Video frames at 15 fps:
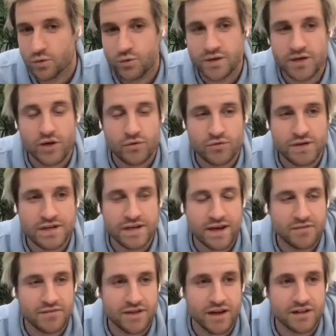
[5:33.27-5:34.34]
we don't really
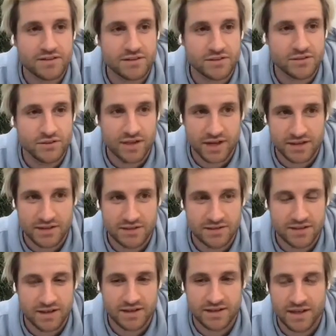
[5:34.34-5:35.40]
have the answers to that,
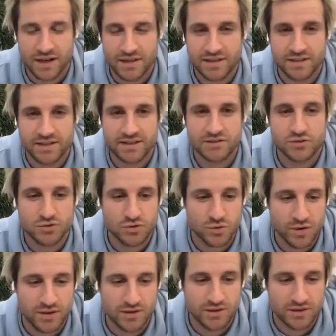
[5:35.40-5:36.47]
and I think that's also
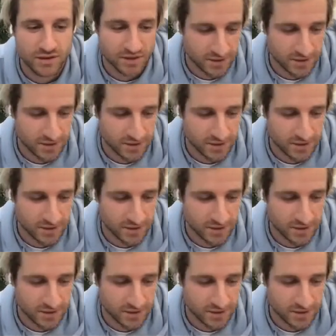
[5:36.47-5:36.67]
where